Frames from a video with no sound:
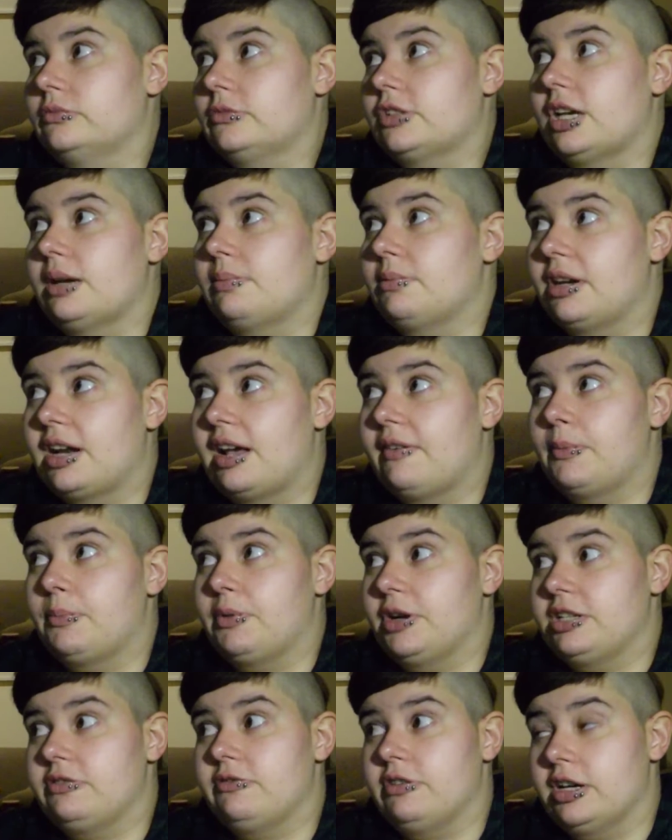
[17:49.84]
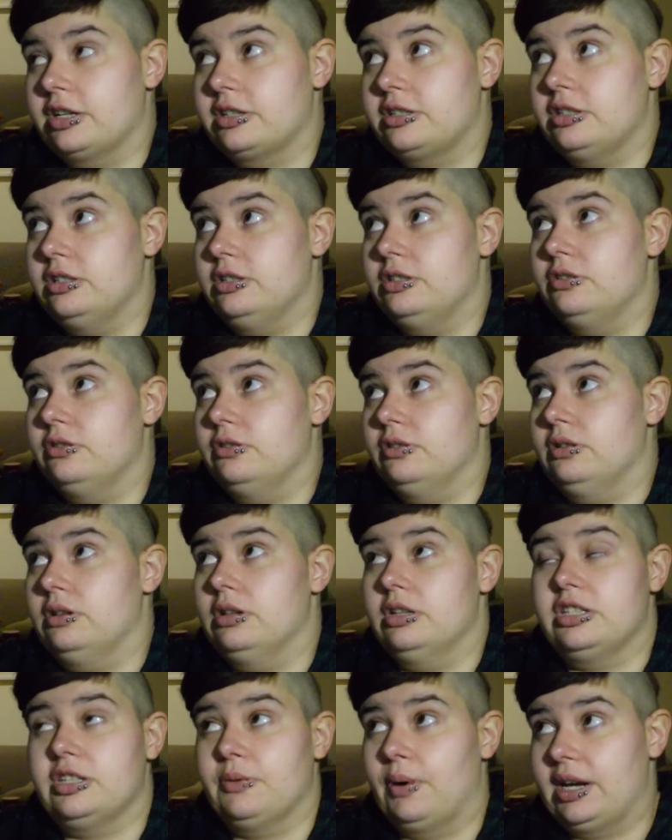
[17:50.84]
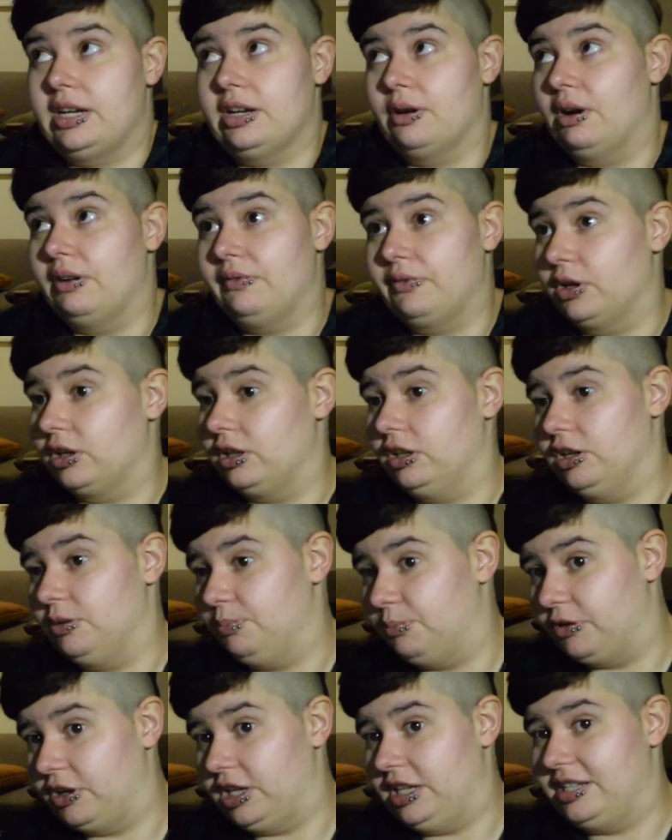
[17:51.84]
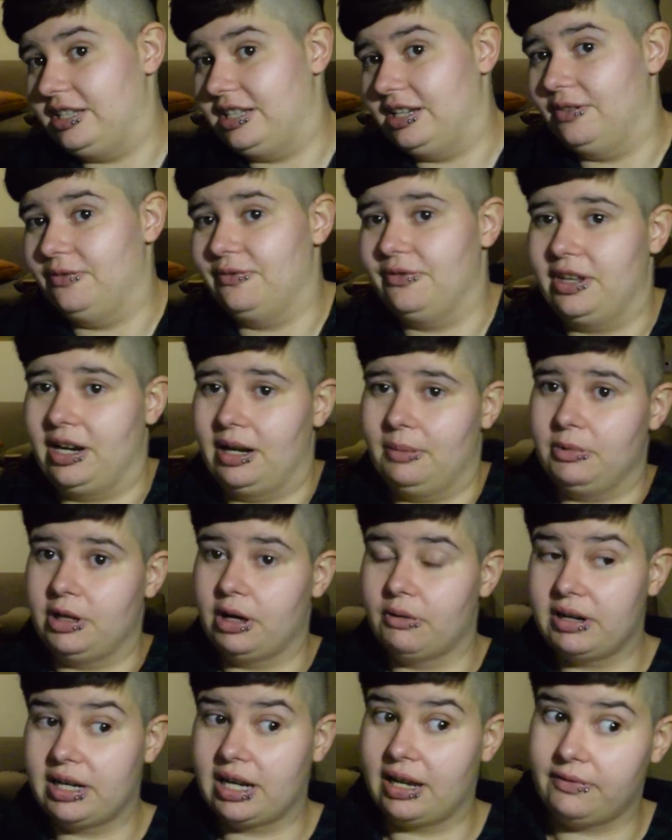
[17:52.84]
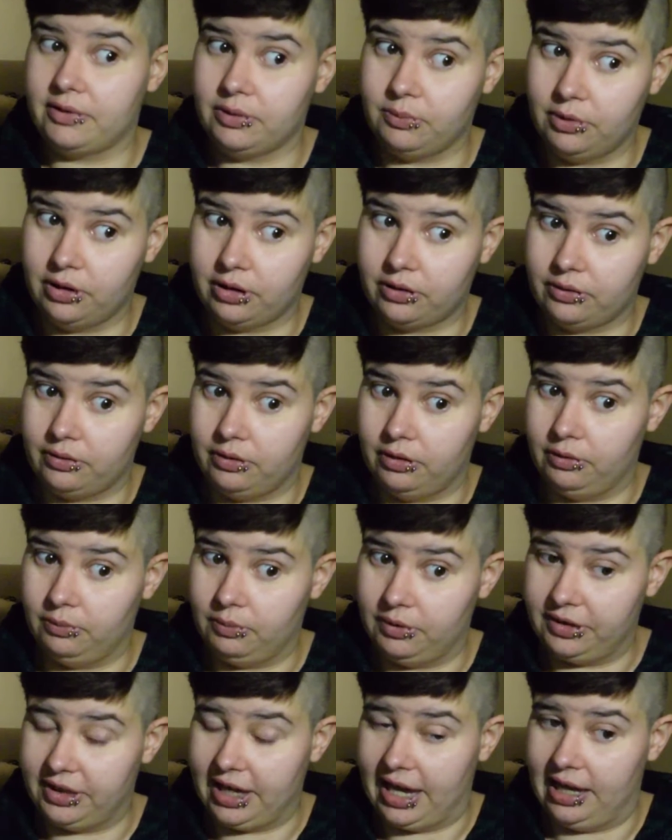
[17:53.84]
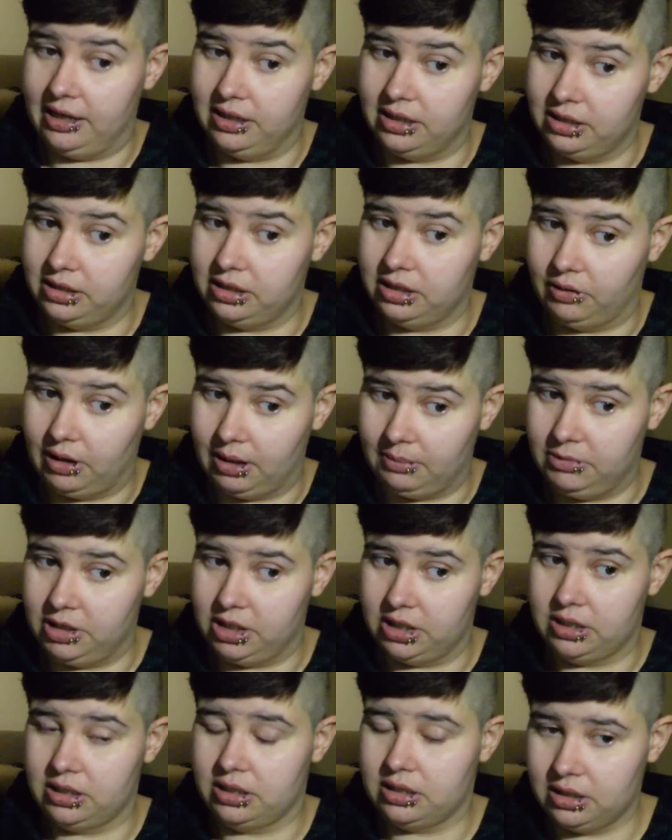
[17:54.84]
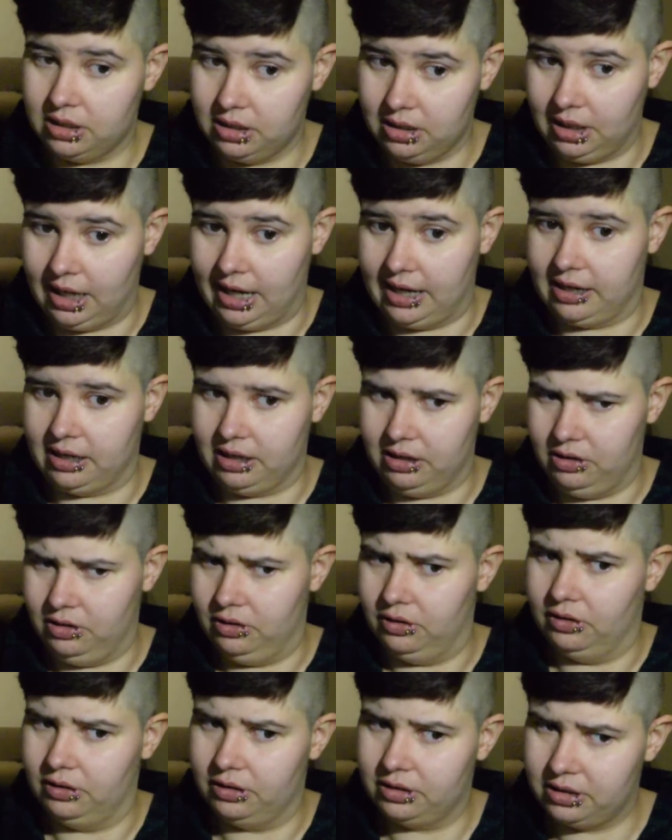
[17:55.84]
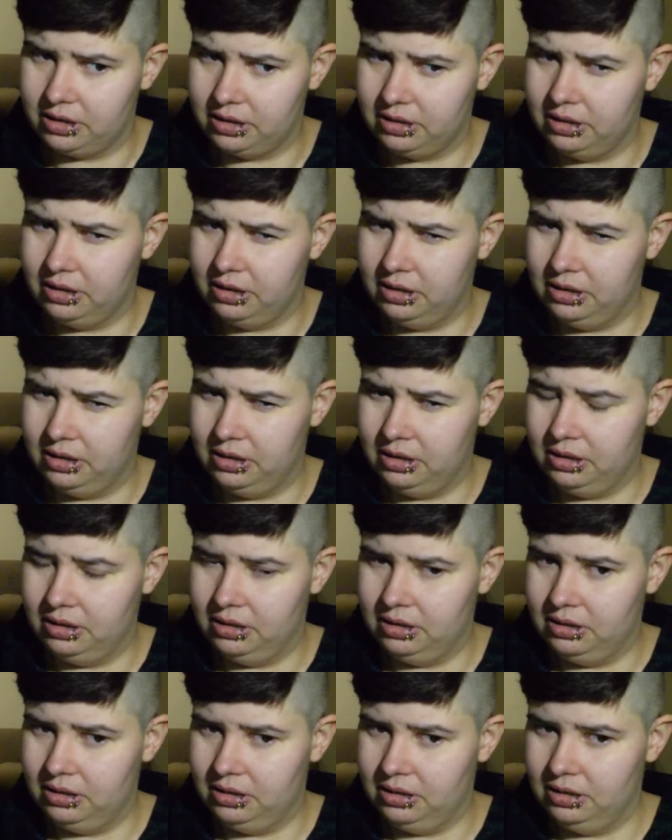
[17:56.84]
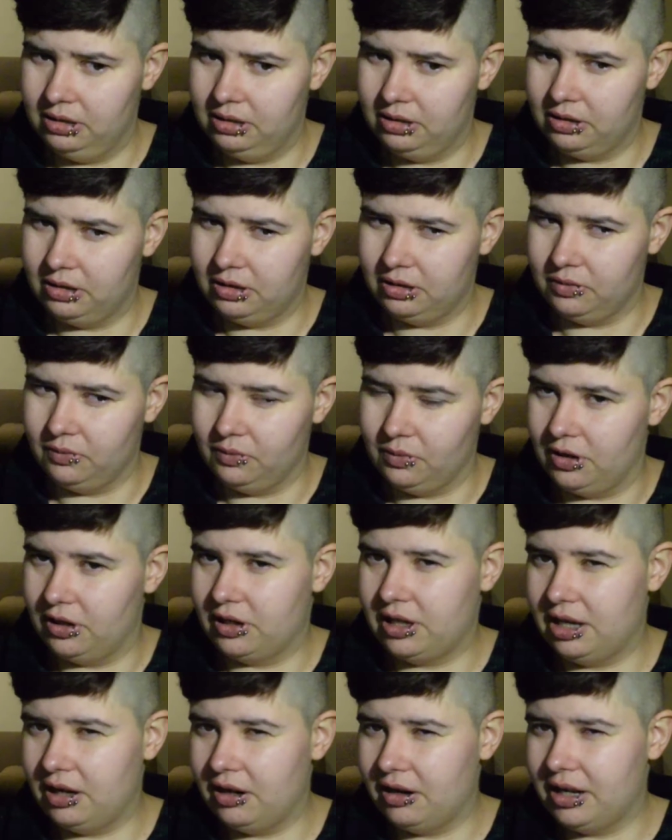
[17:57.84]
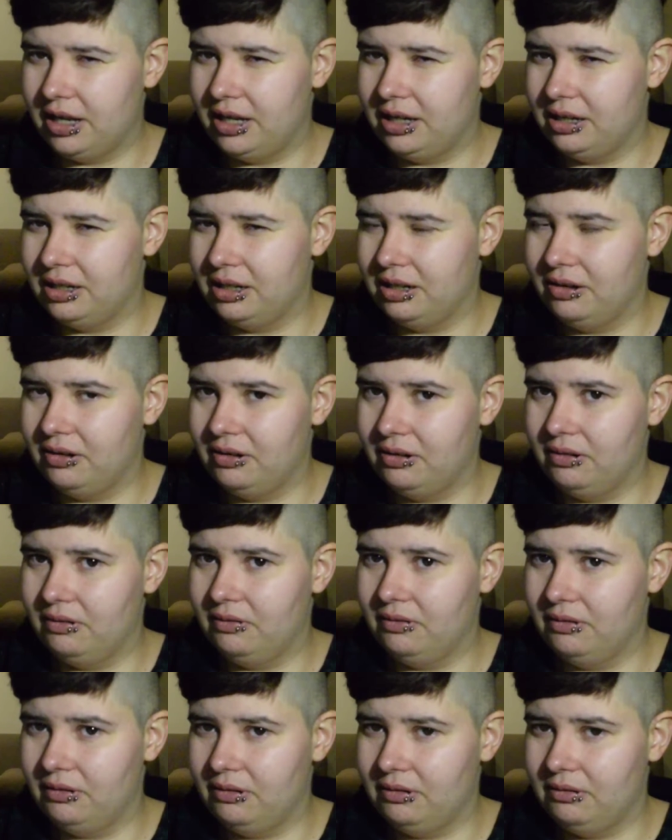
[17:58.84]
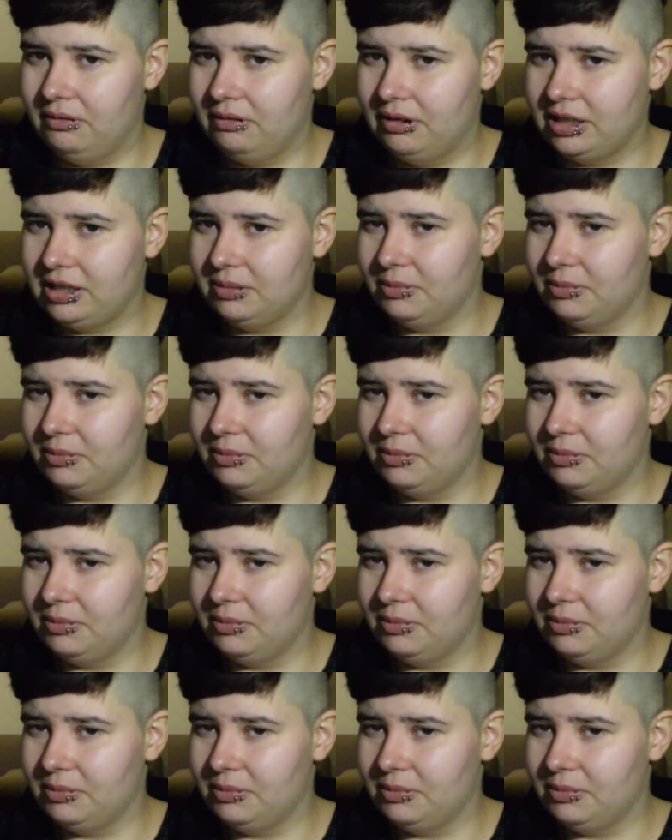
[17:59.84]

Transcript: I'm going to have a breast reduction soon, so I know I've got a lot of body stuff that I'm going to have to work through with that, so I'm just, like, not working on it at the